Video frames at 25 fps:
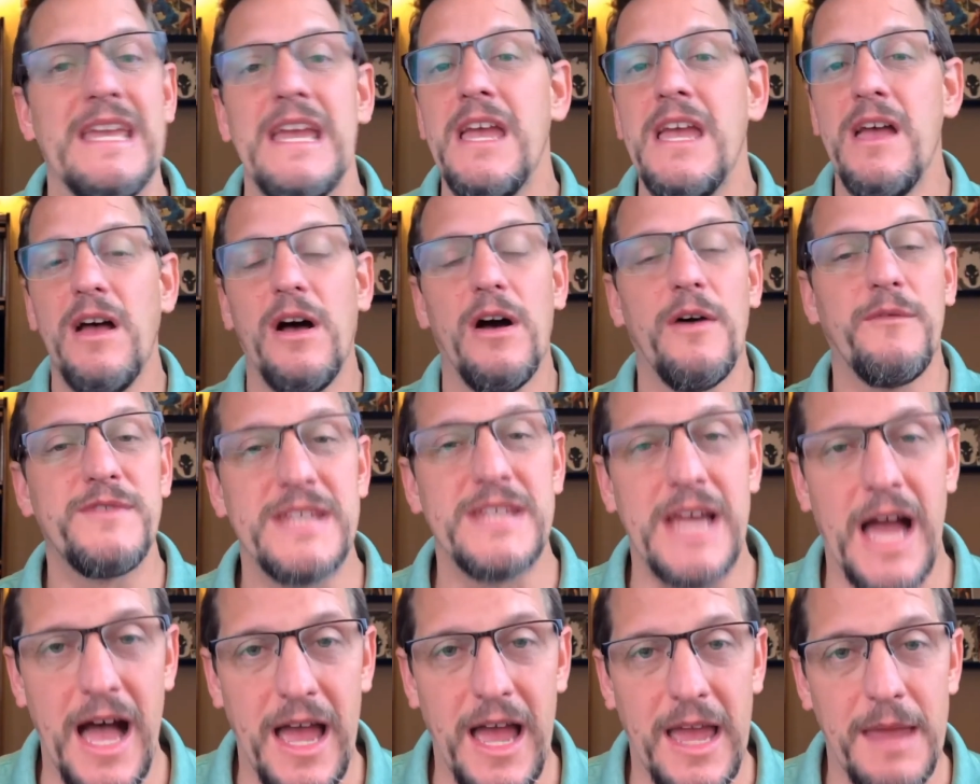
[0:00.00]
of
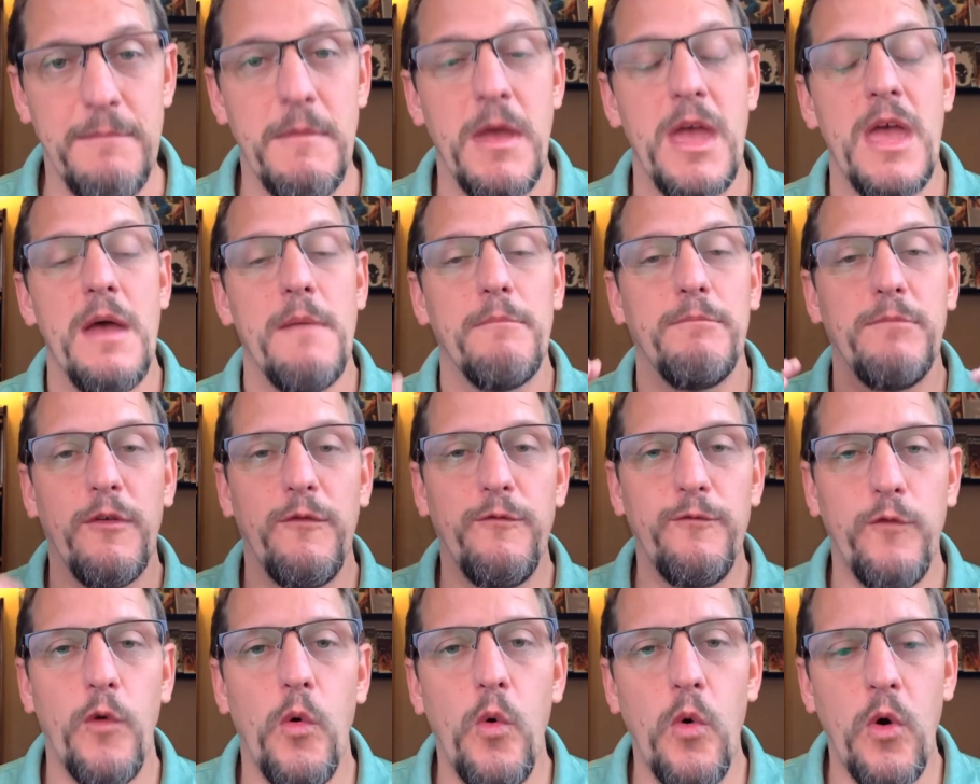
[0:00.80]
time
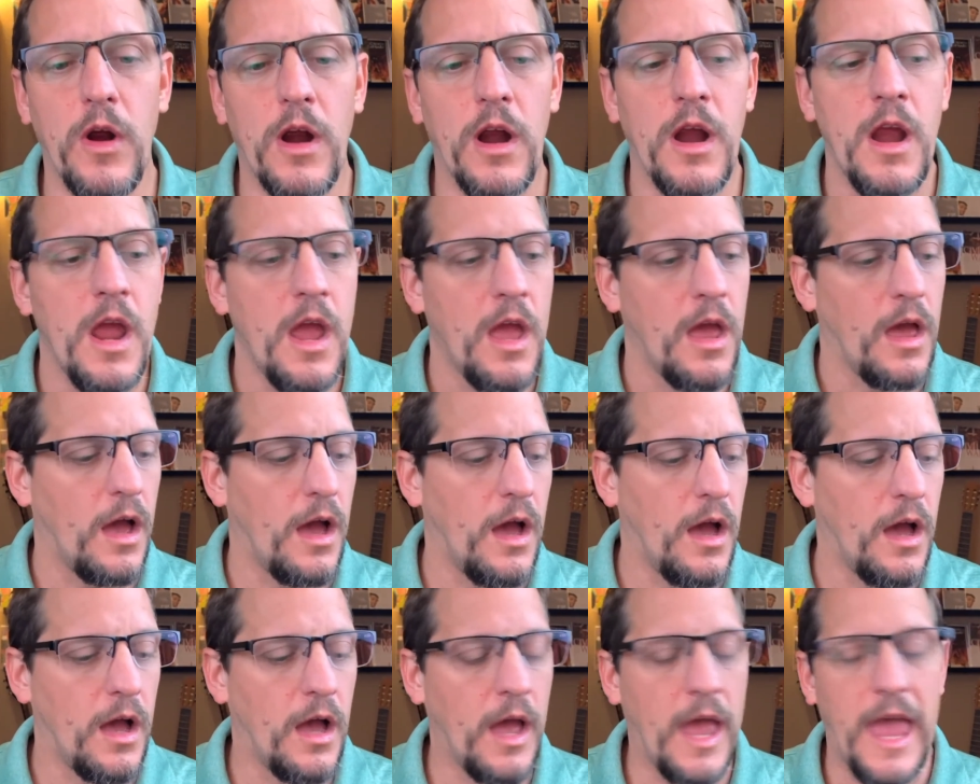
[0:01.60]
before
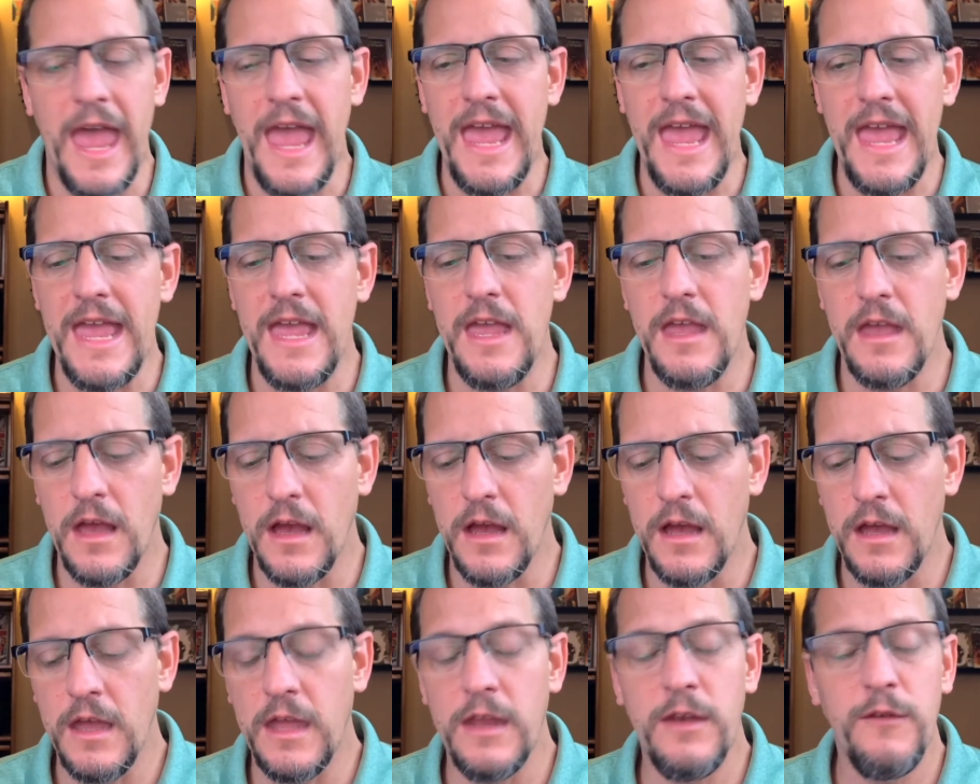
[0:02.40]

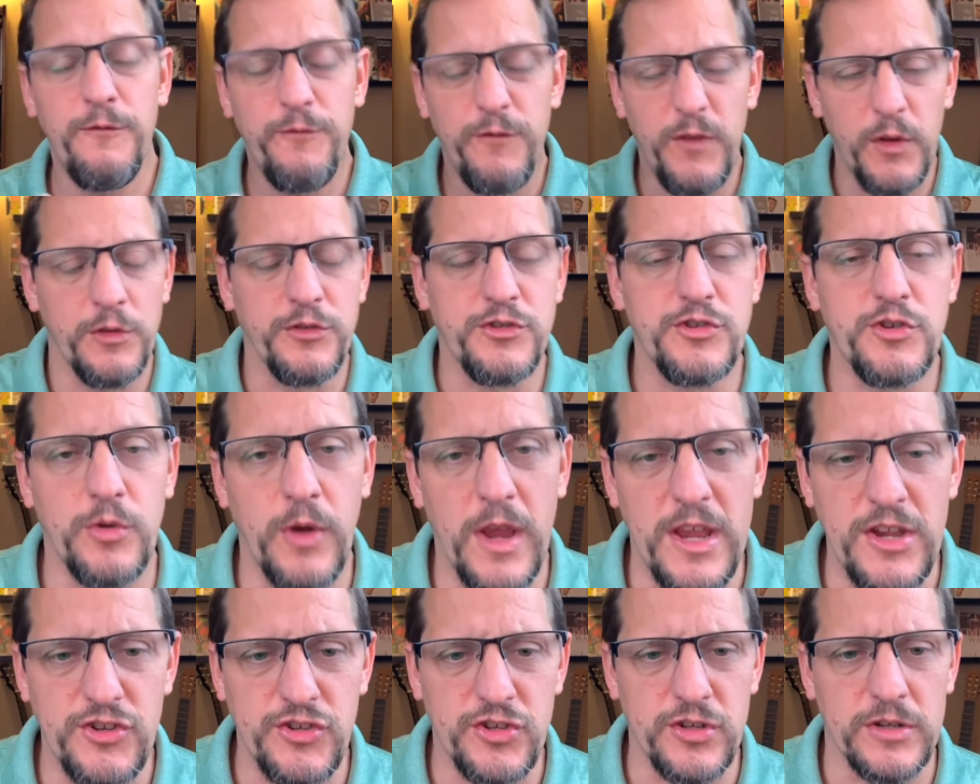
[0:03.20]
a
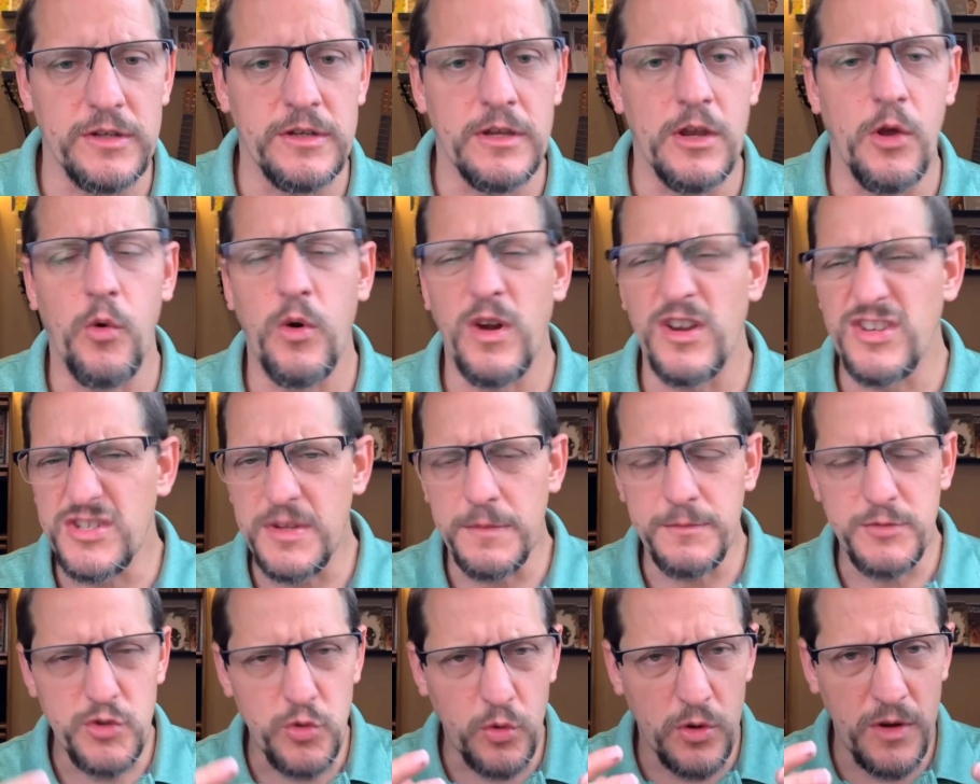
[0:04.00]
infiltration or some
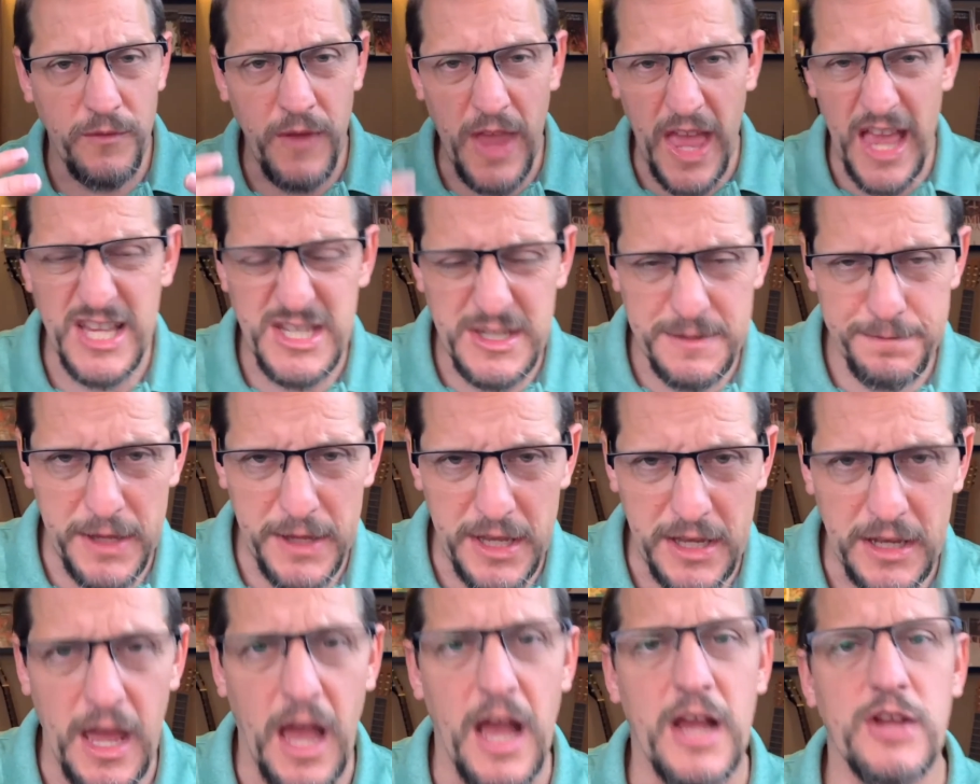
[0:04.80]
sort of
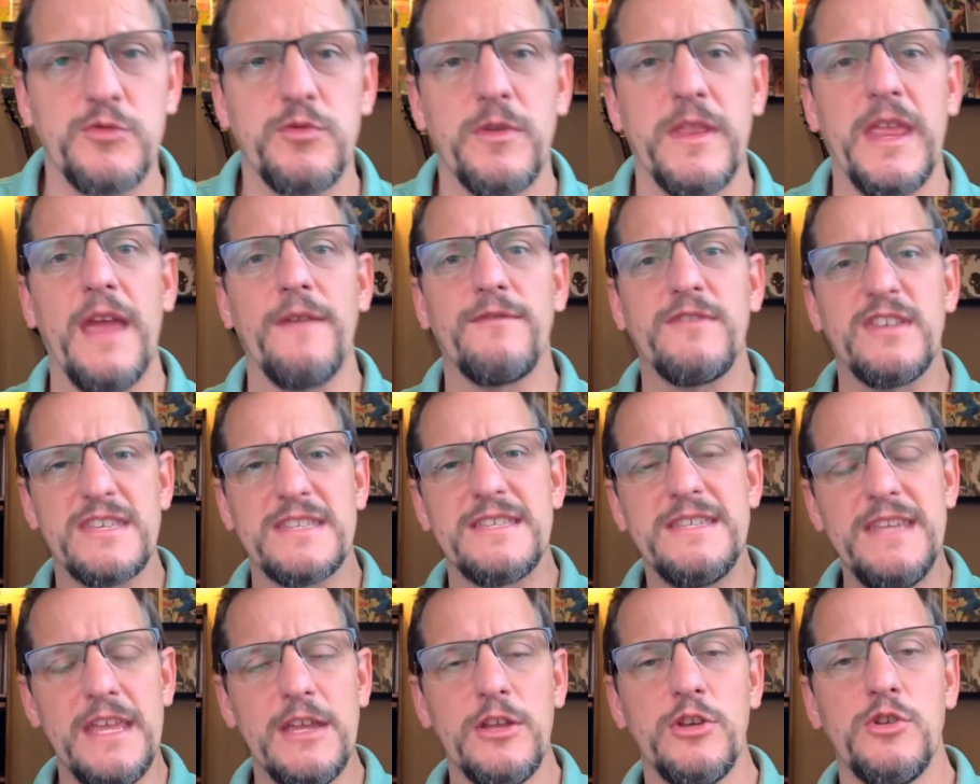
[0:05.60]
espionage where they have to
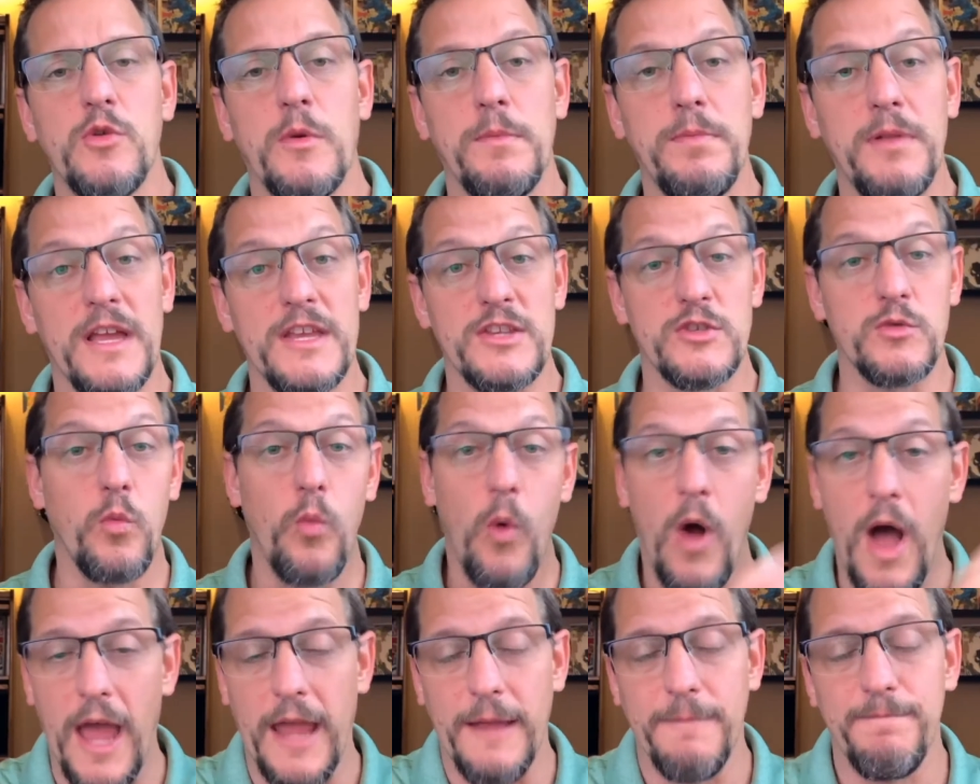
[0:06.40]
sneak into a place.
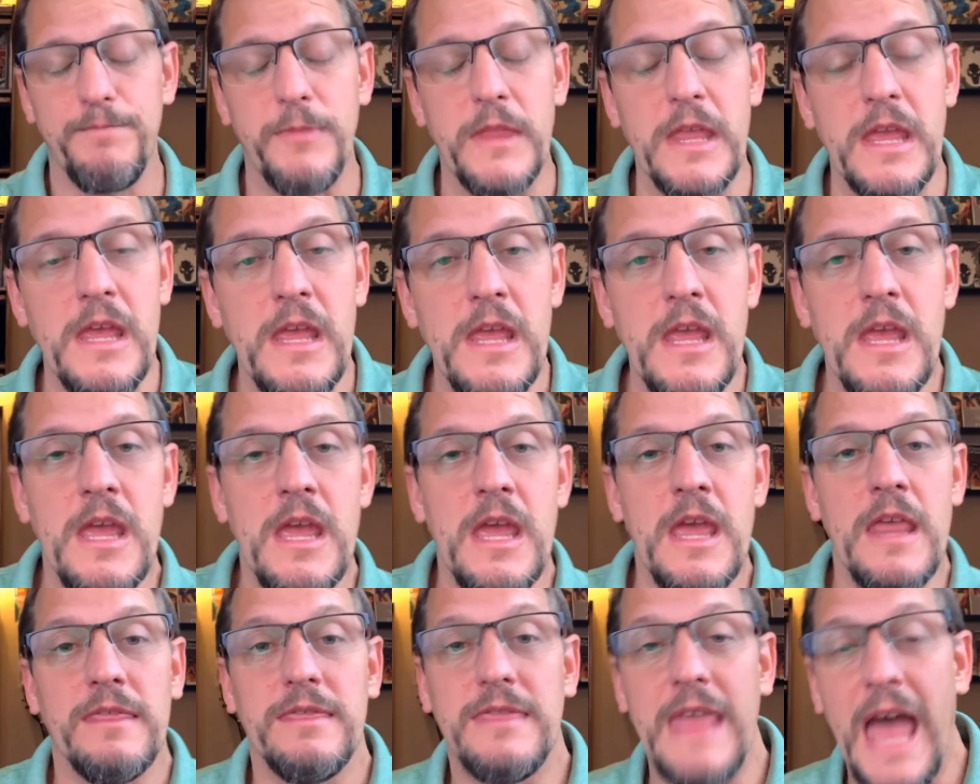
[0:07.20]
Why?
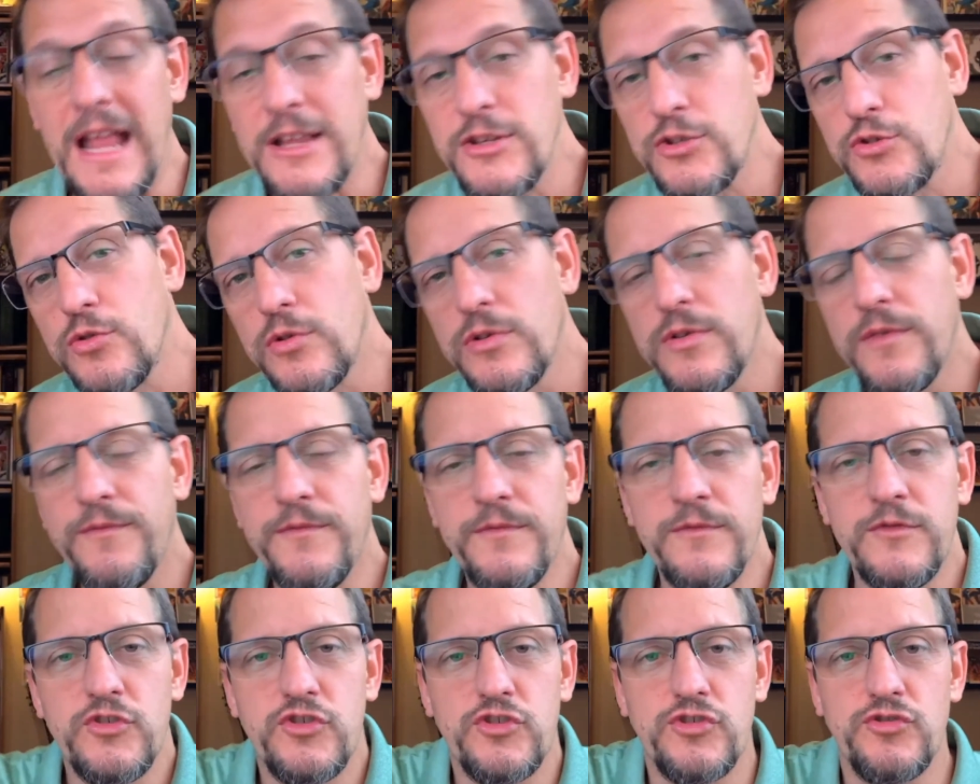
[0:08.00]
That sort of
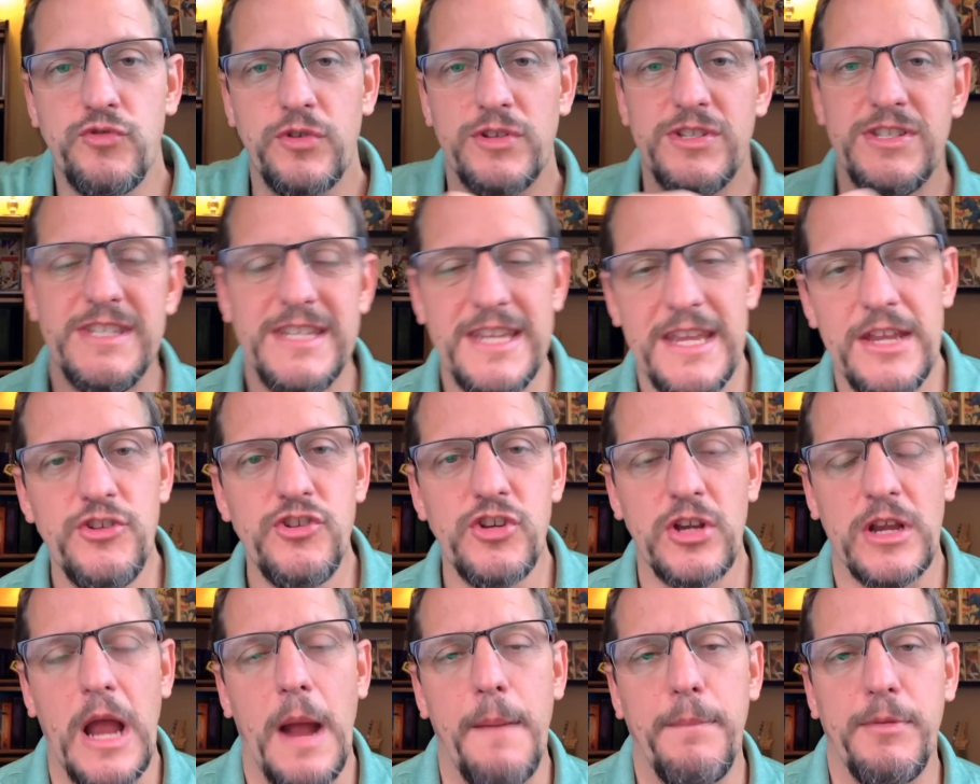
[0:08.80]

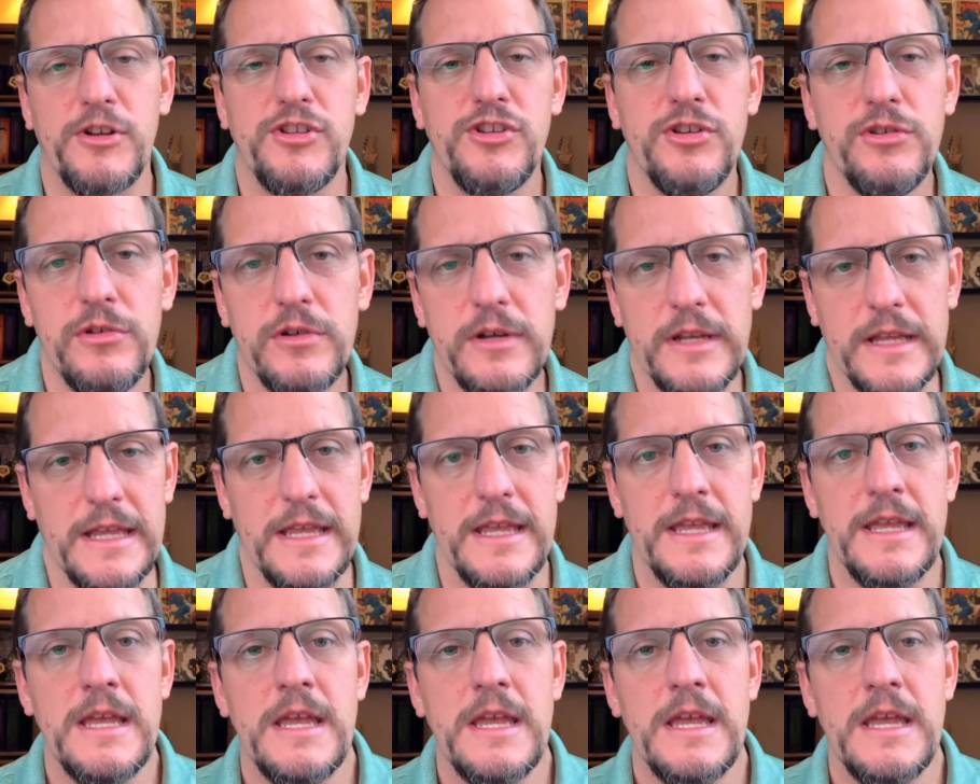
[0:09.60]
strategic opportunity